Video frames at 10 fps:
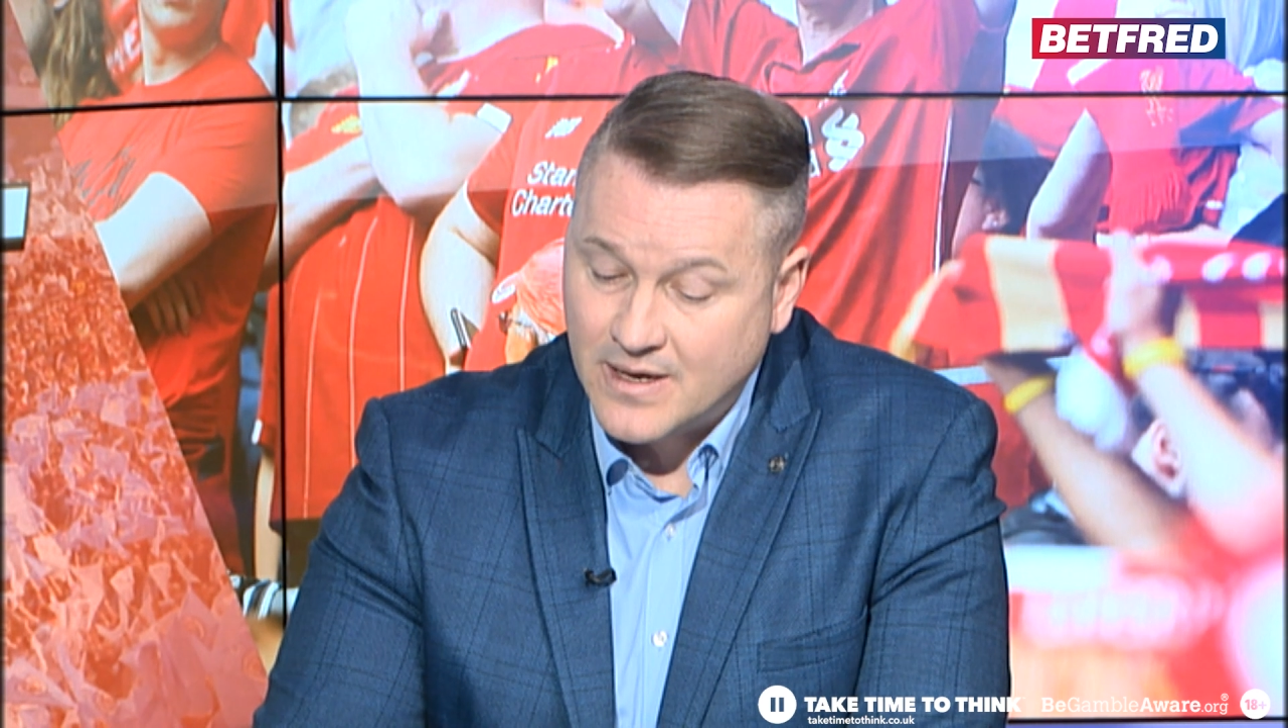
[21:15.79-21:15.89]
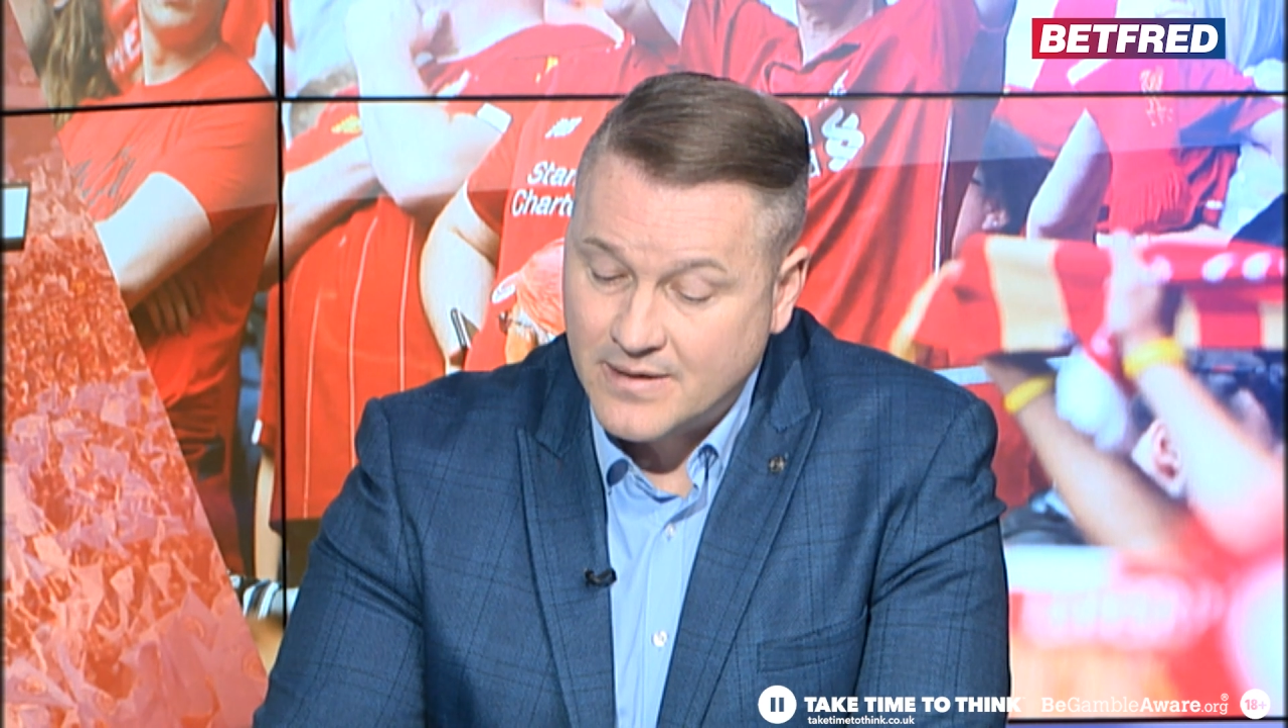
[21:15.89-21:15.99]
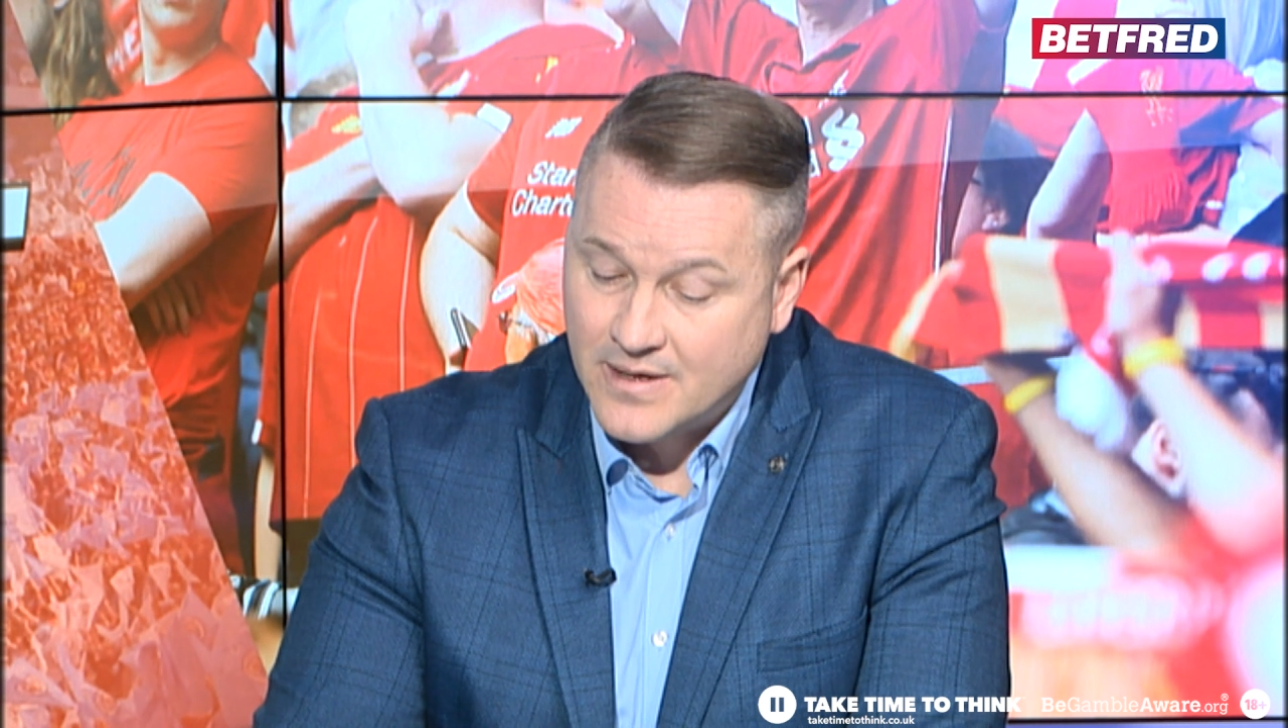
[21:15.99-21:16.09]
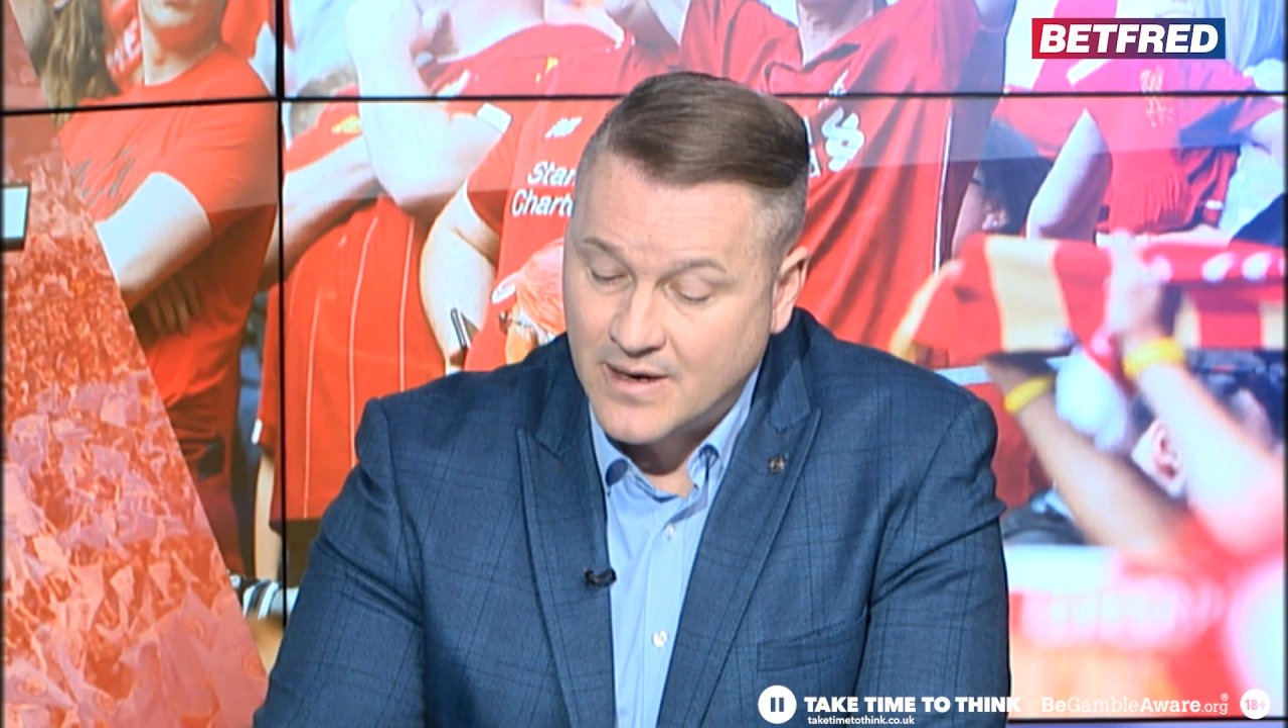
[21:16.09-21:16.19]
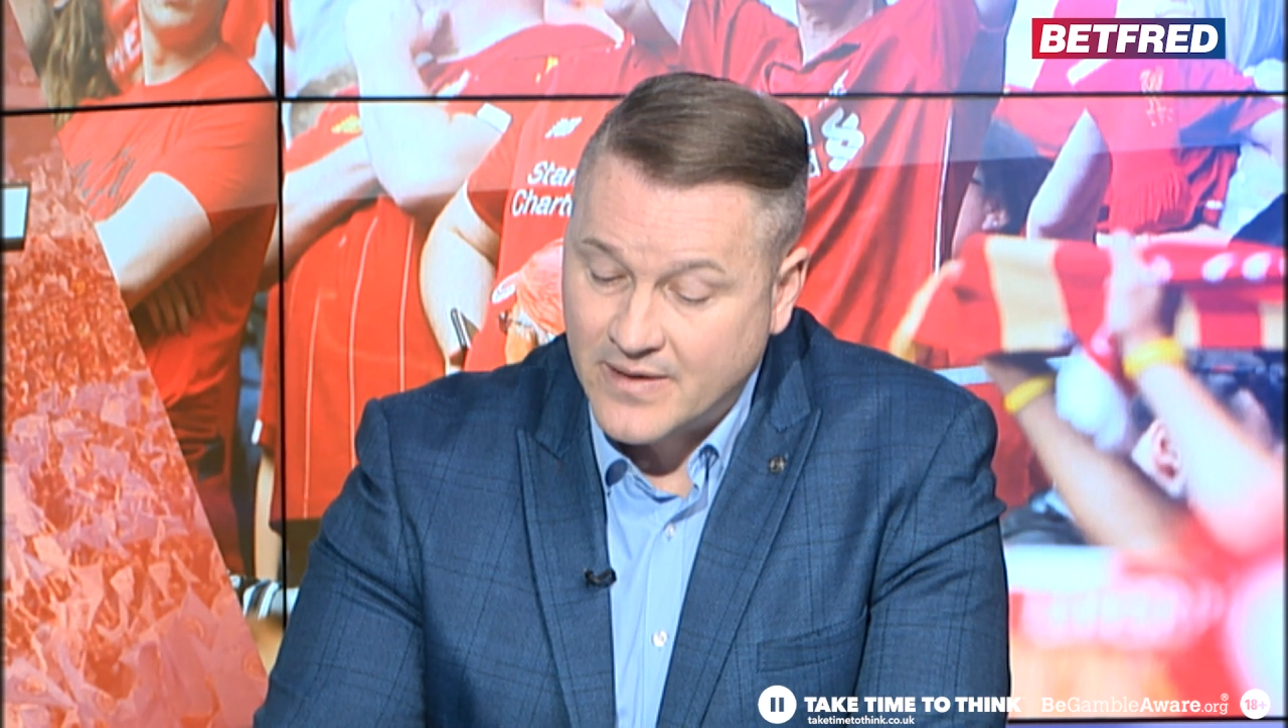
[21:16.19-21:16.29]

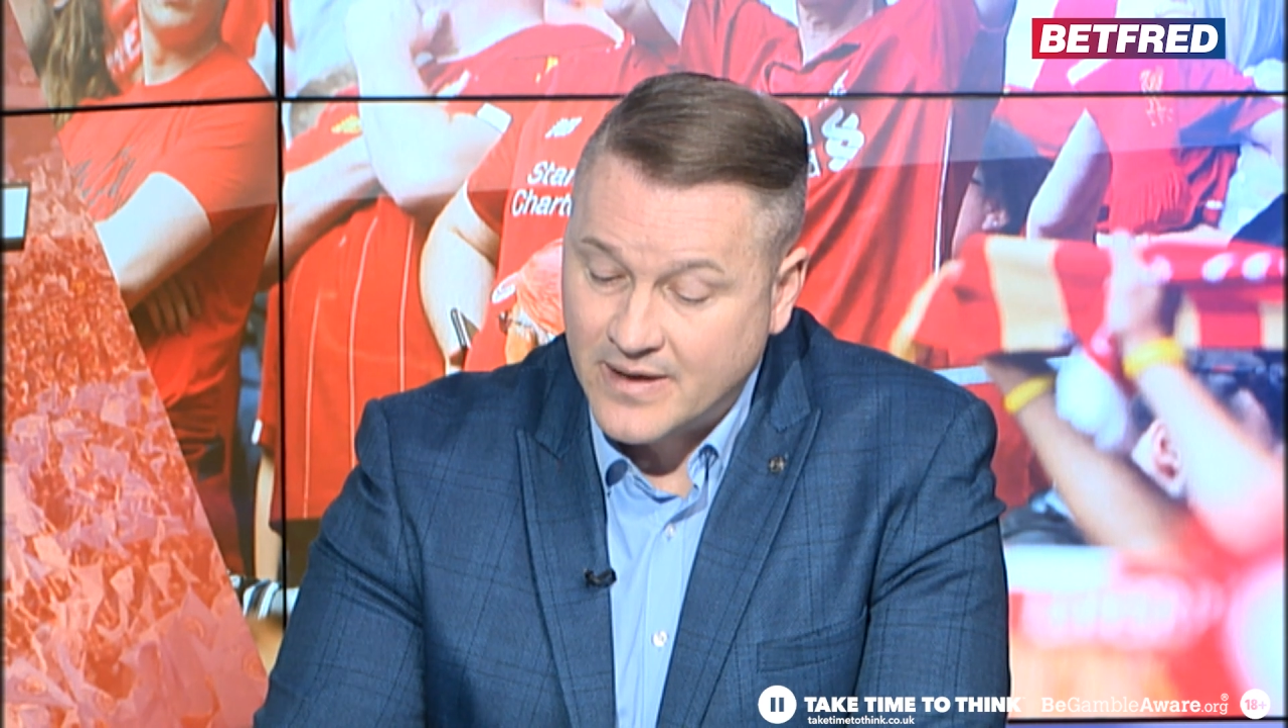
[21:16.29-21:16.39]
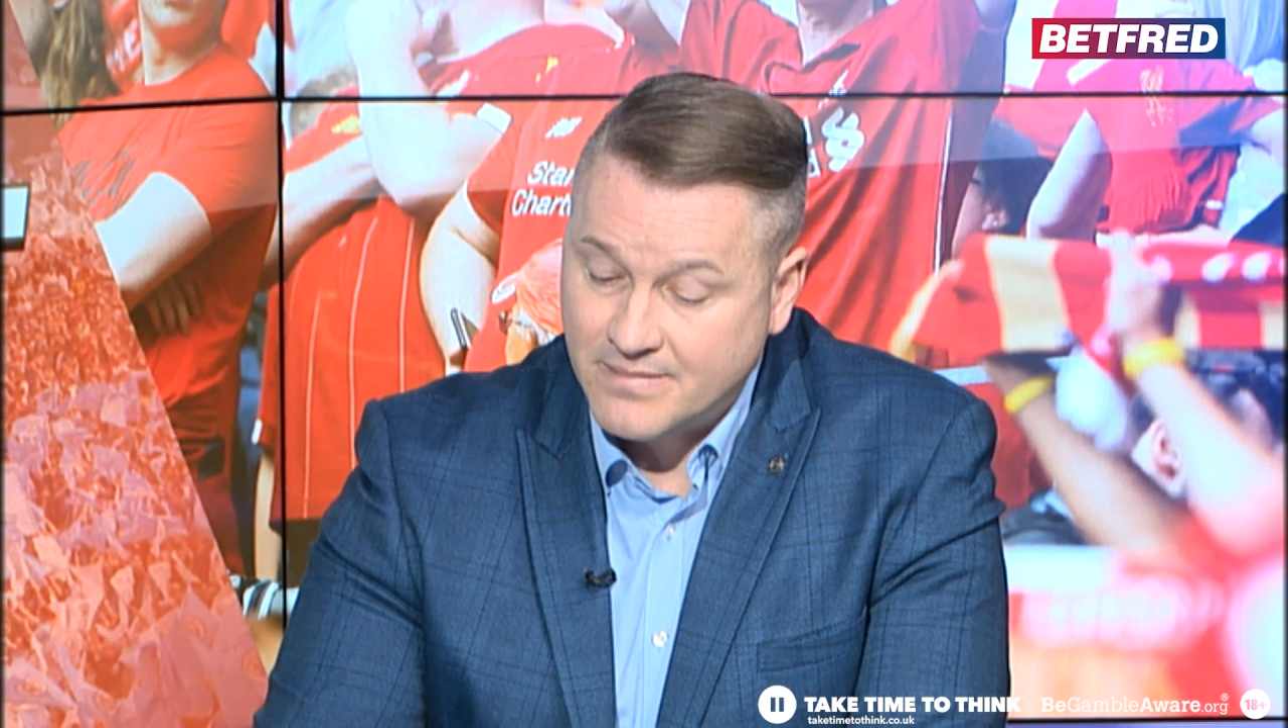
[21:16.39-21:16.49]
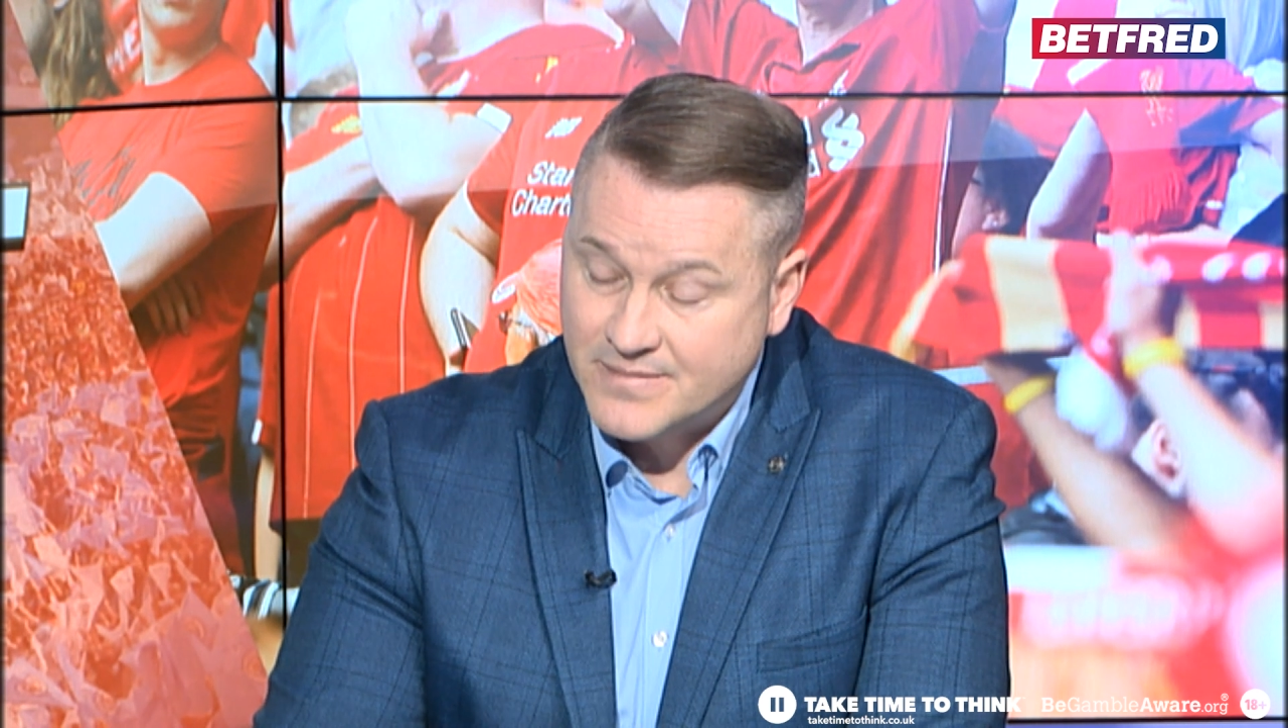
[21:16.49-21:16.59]
at the